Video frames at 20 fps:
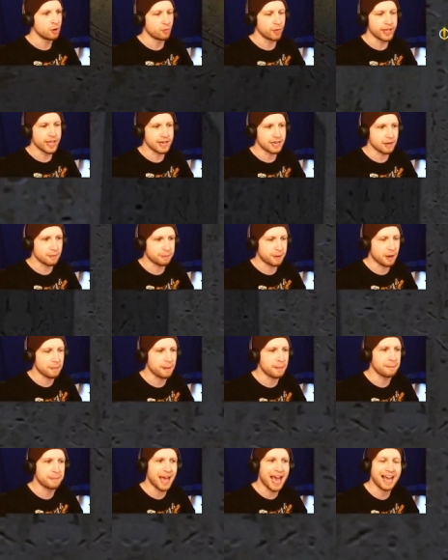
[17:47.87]
we end up
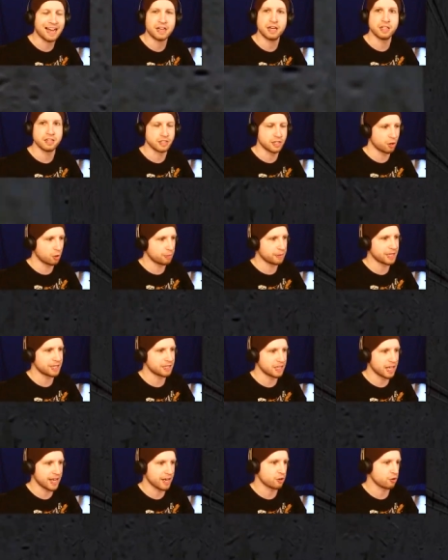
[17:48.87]
coming back a little bit
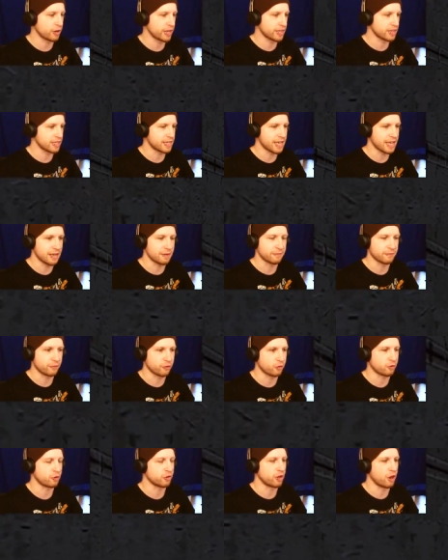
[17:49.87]
later in the game
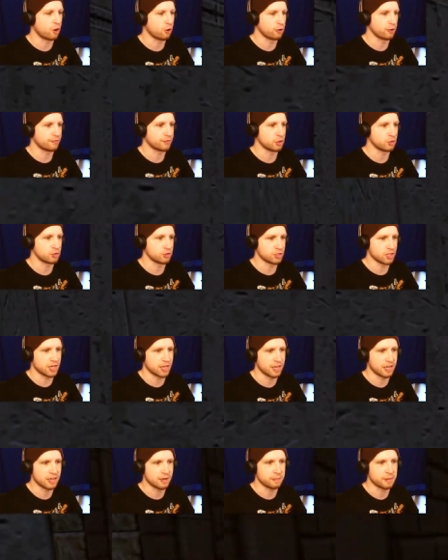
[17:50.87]
for all of those
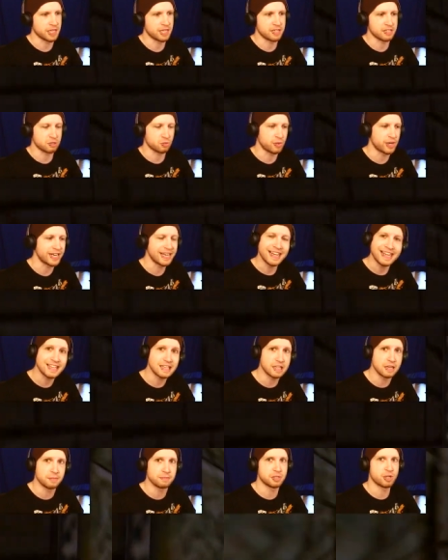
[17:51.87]
uh, because we need
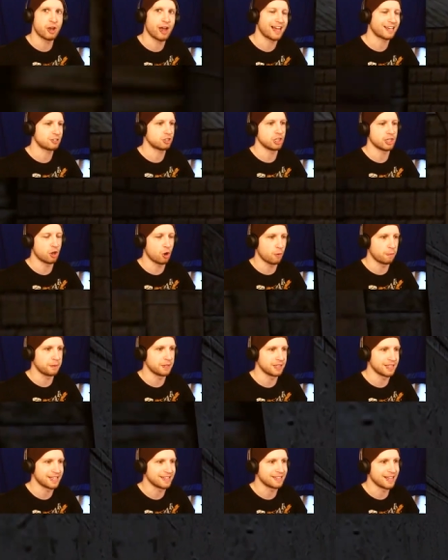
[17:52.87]
them to actually
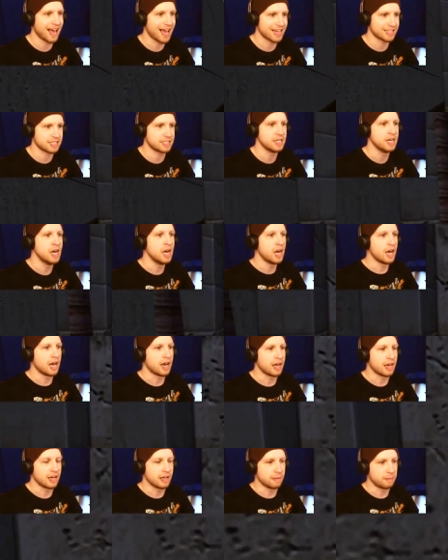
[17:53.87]
open the last
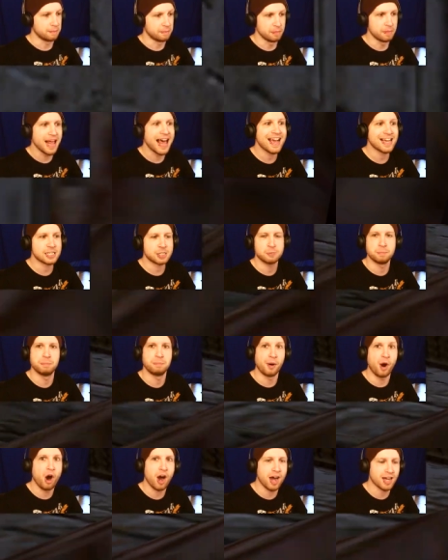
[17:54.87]
uh, last
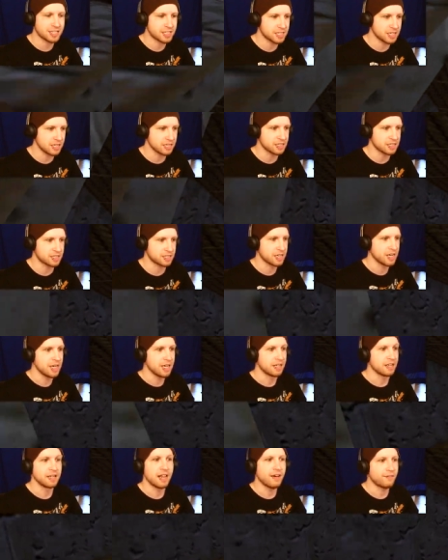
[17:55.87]
boss's
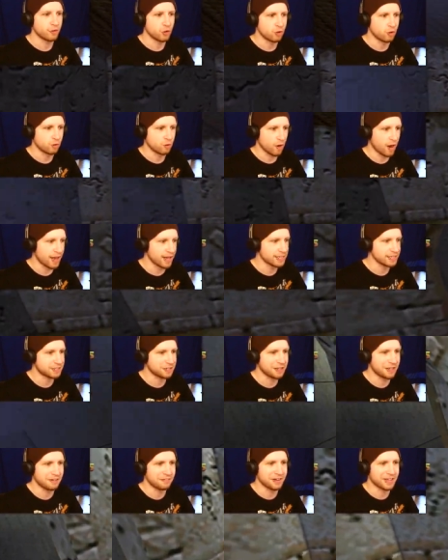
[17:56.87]
level, right?
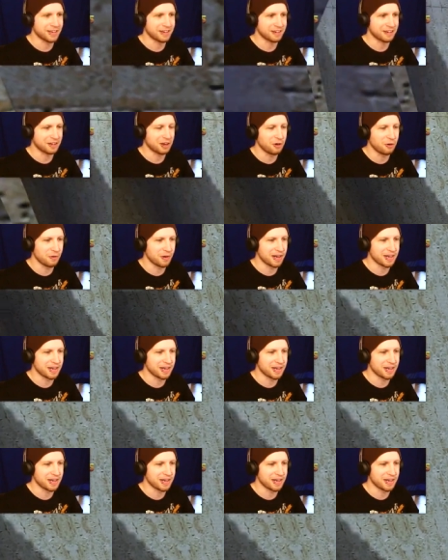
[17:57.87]
So that we can go